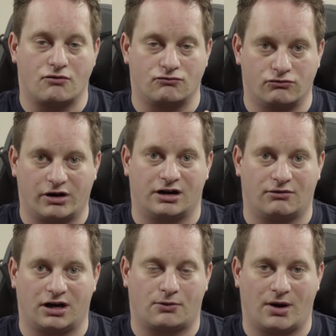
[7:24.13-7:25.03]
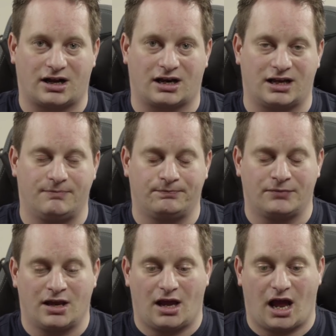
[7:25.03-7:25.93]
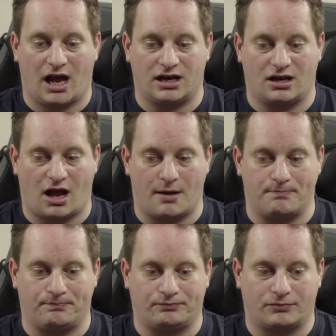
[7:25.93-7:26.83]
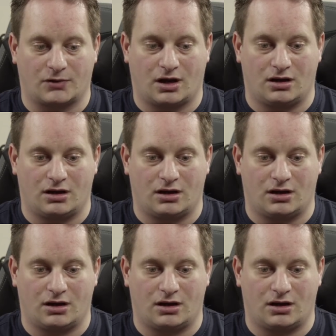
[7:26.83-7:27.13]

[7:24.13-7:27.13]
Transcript: really quickly. And